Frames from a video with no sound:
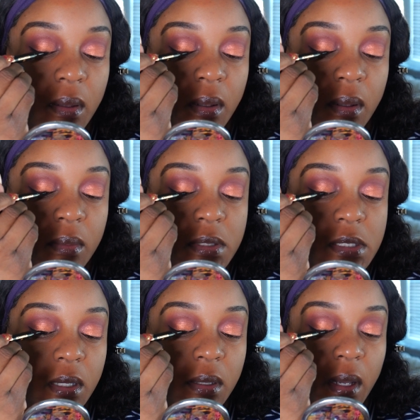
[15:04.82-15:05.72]
I always
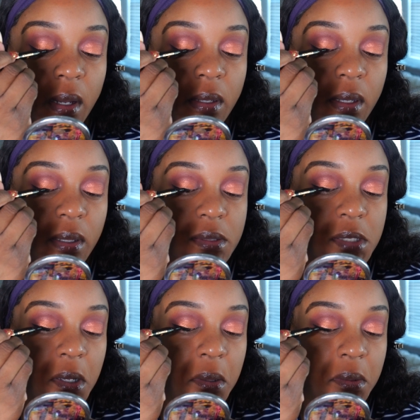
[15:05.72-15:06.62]
tell y'all I can't
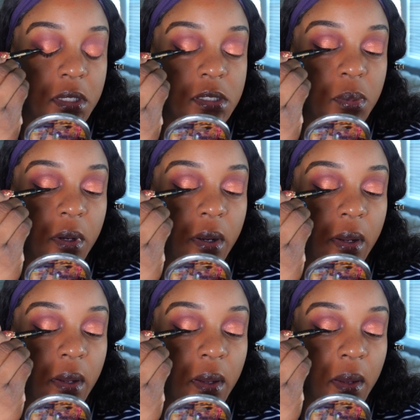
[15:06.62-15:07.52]
talk on this part